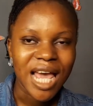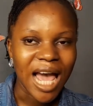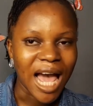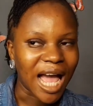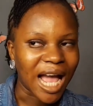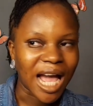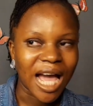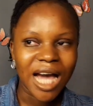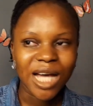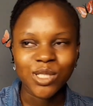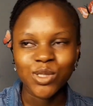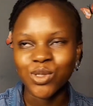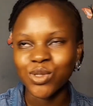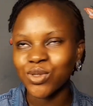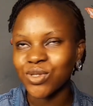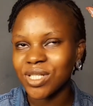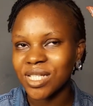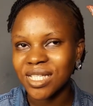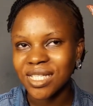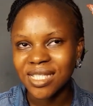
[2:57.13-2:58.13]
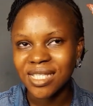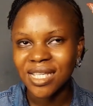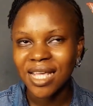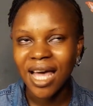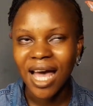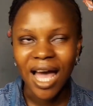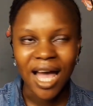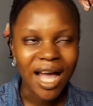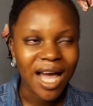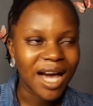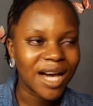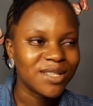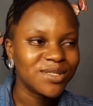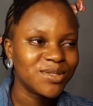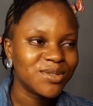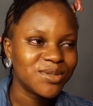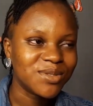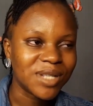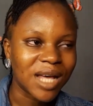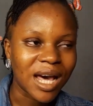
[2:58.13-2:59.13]
I can't do this. I can't
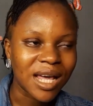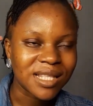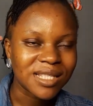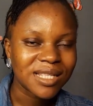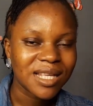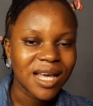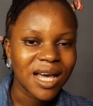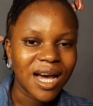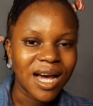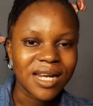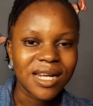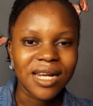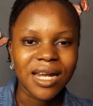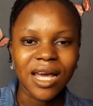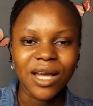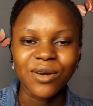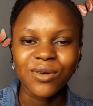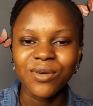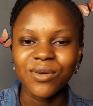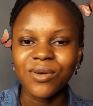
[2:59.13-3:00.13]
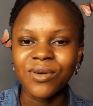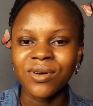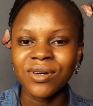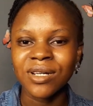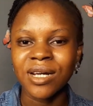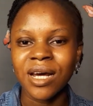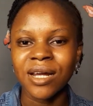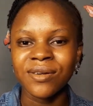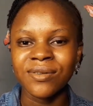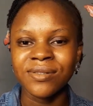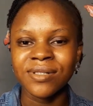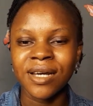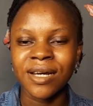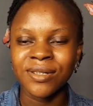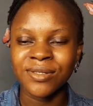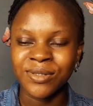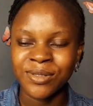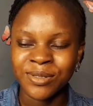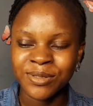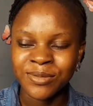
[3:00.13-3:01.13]
do that. And then I go on and on
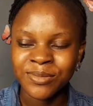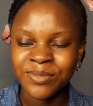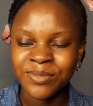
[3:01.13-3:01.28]
and on.